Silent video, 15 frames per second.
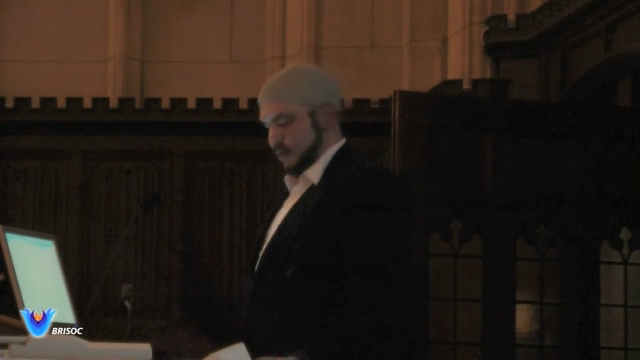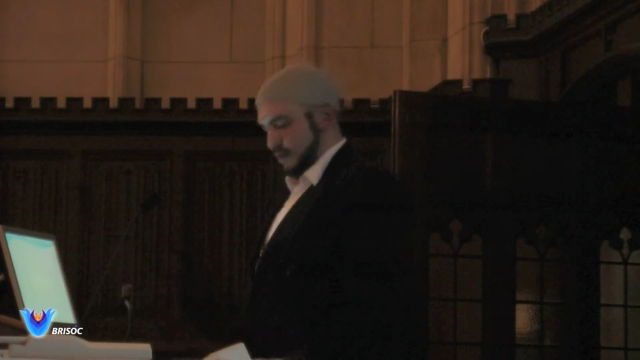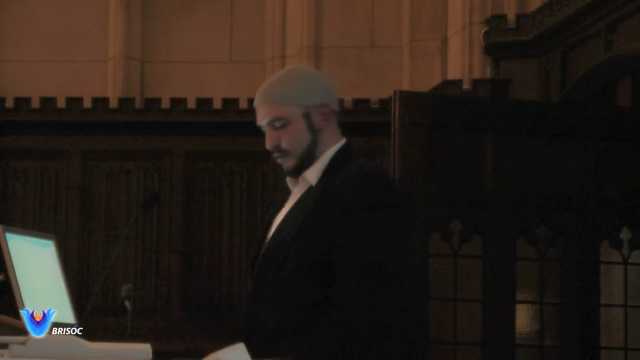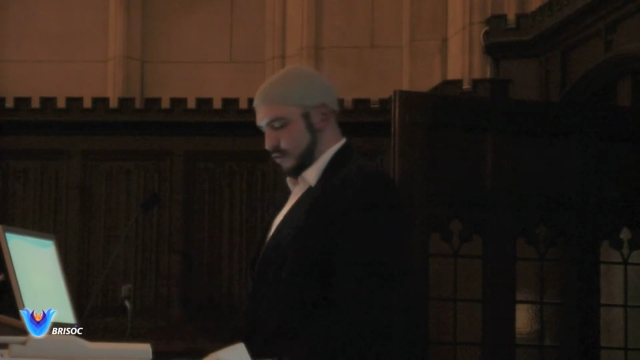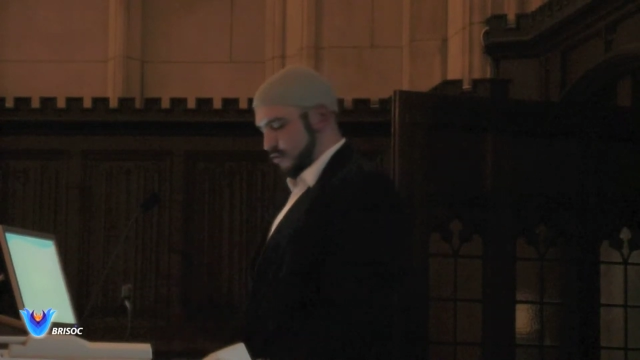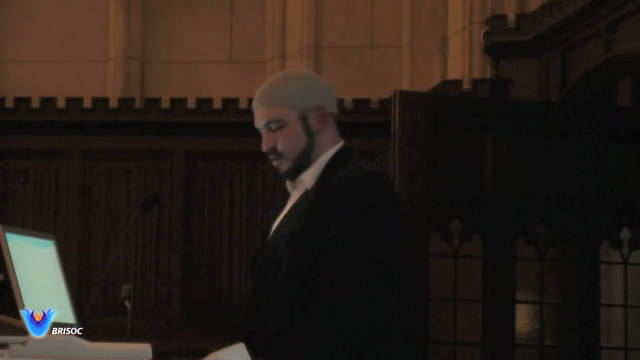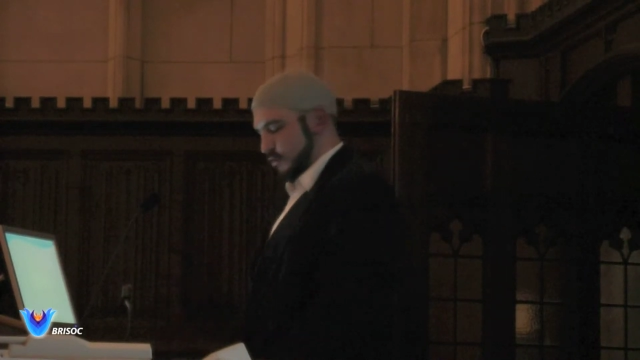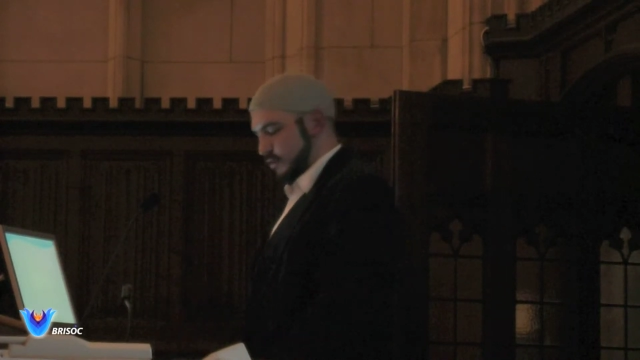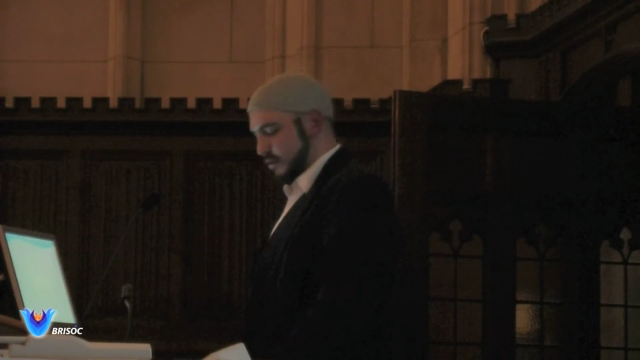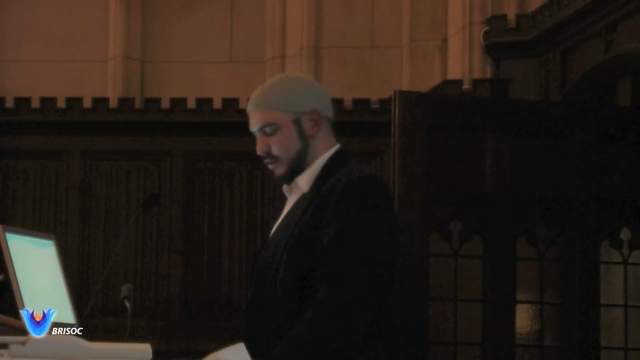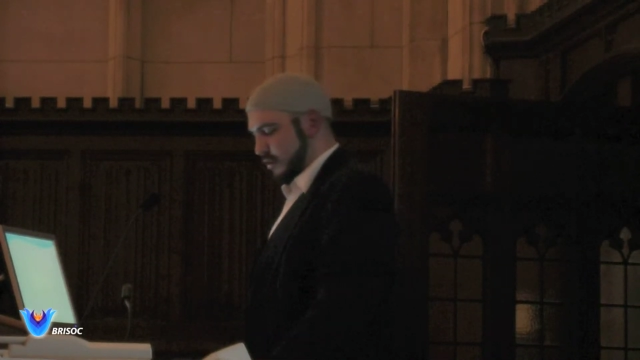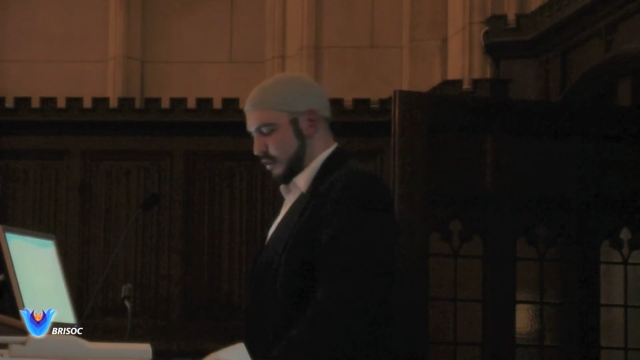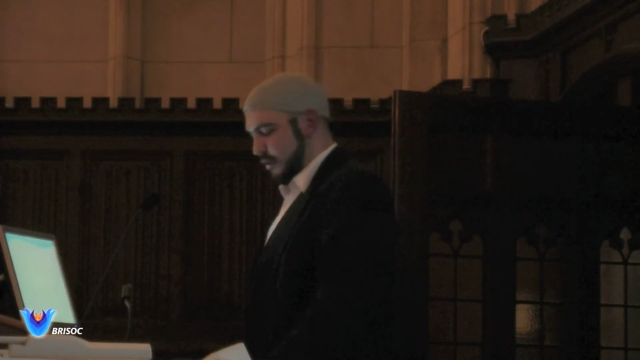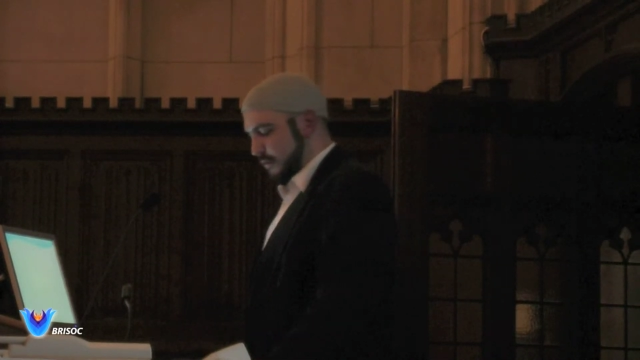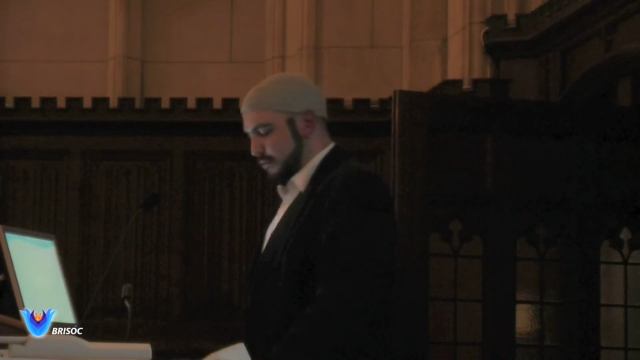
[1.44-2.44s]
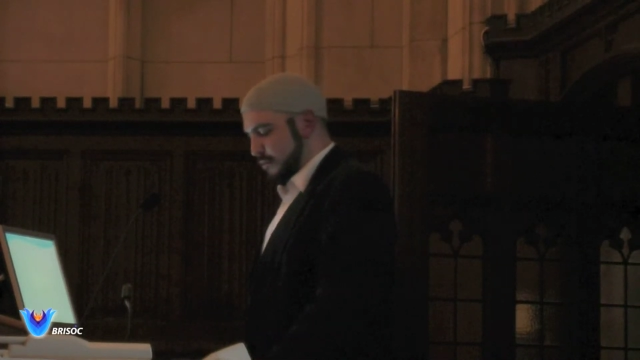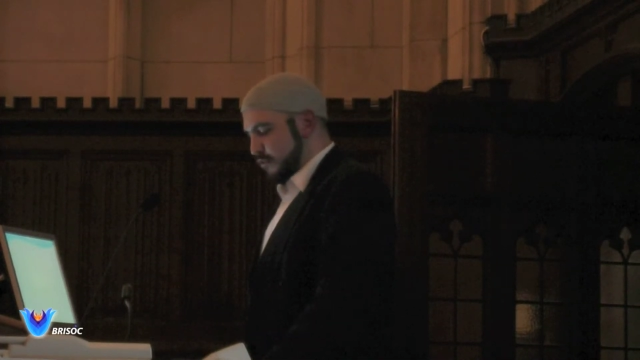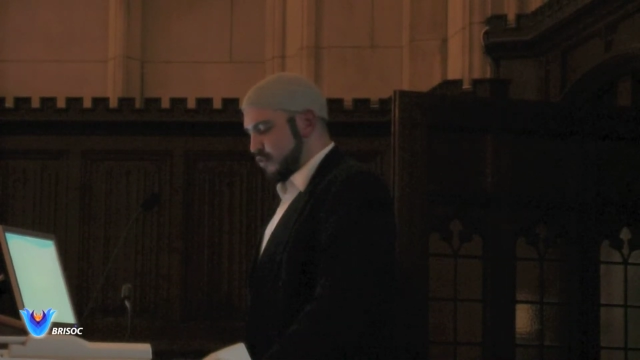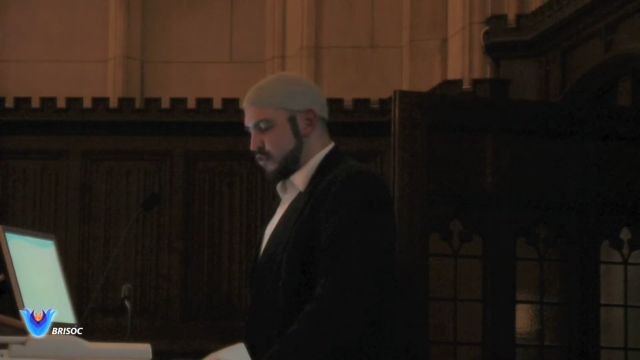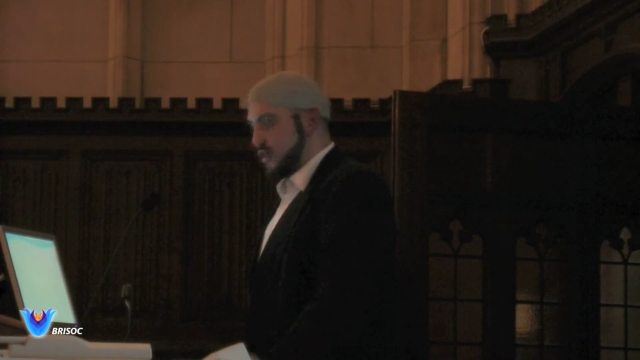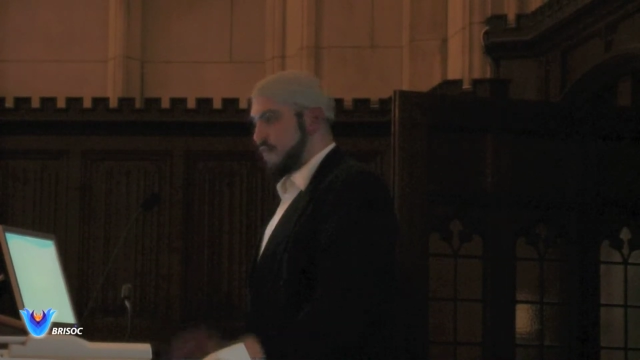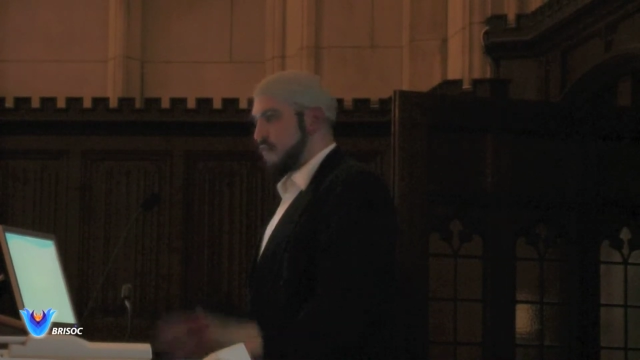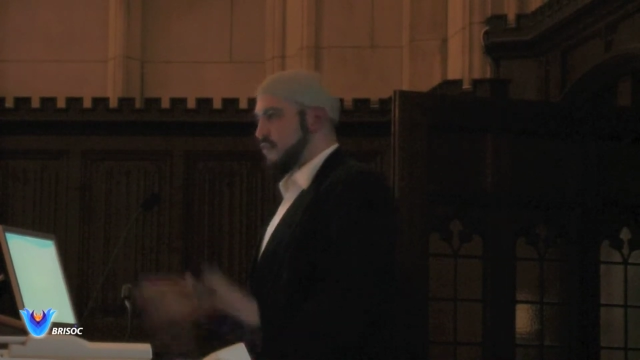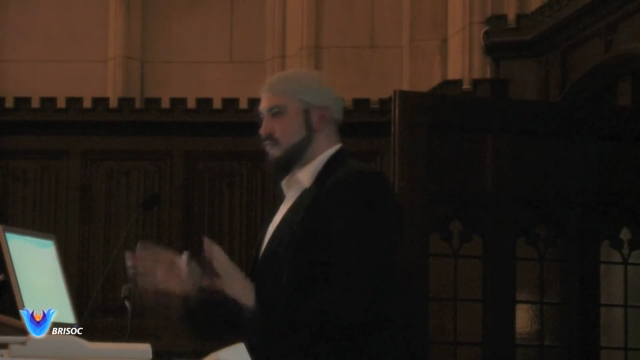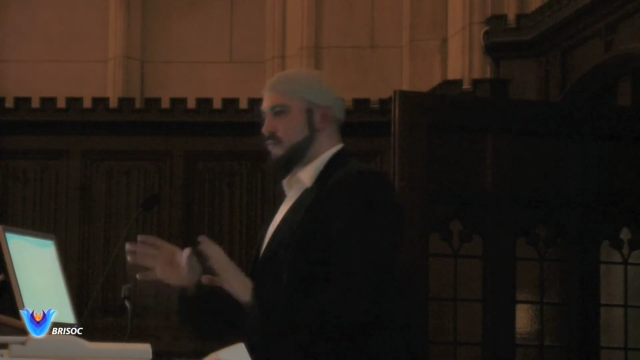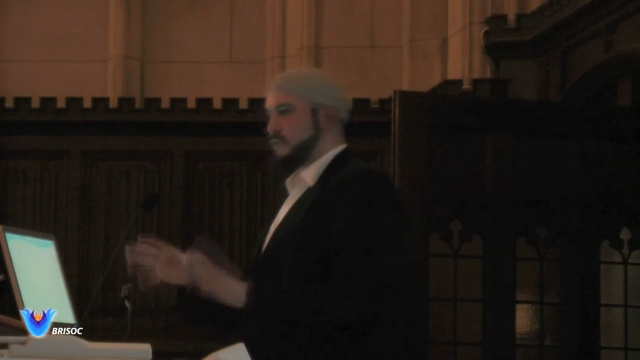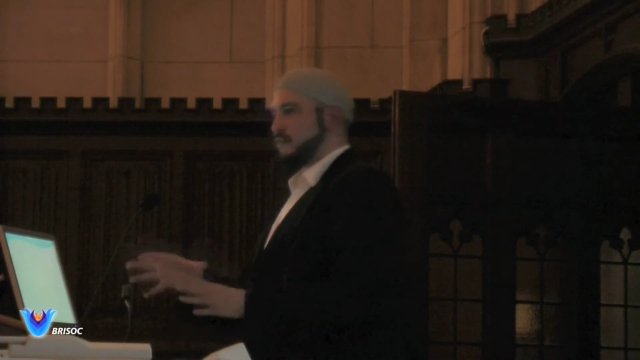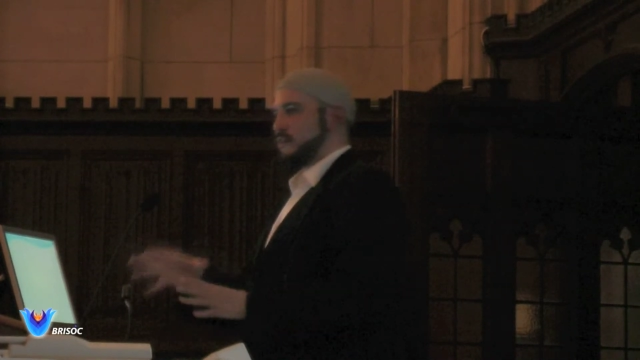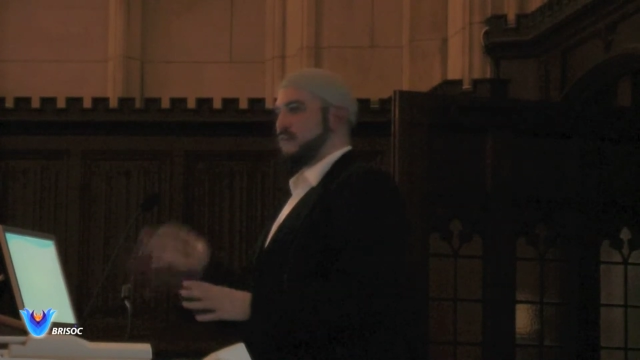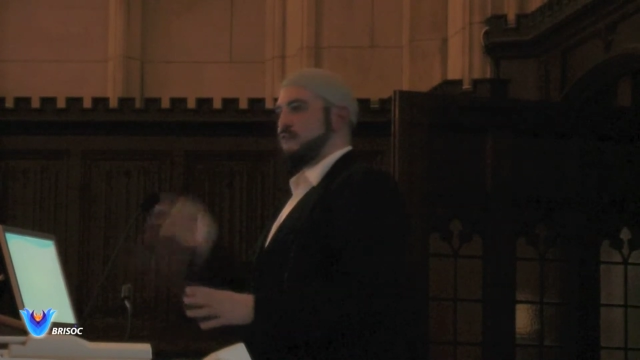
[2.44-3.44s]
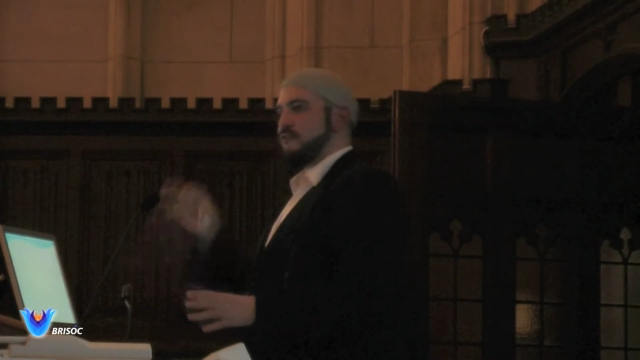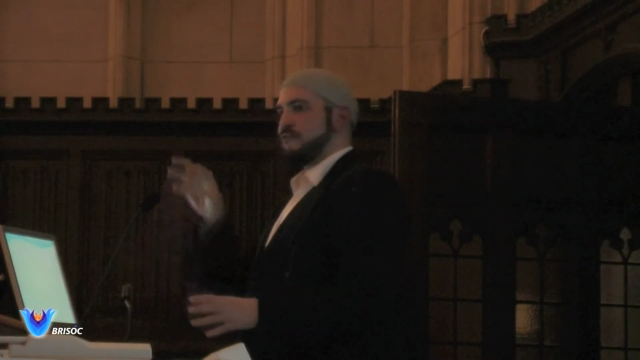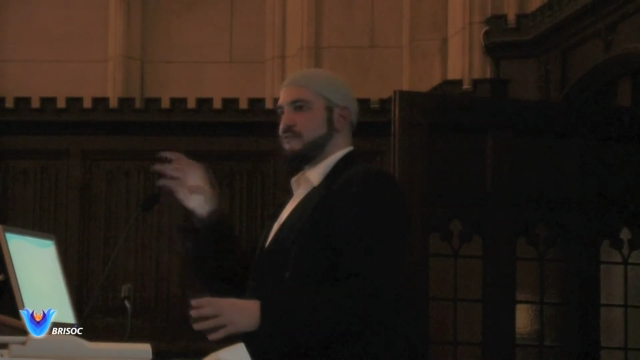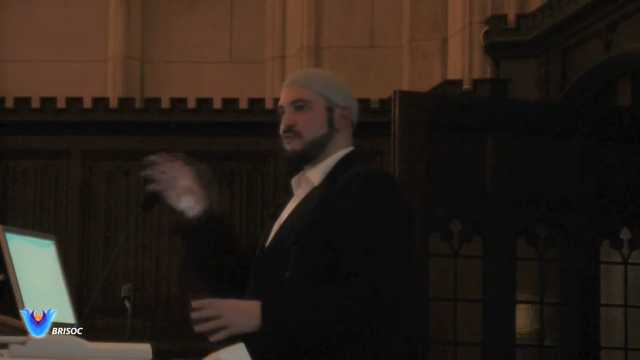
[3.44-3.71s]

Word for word: and so on. So Sharia doesn't necessarily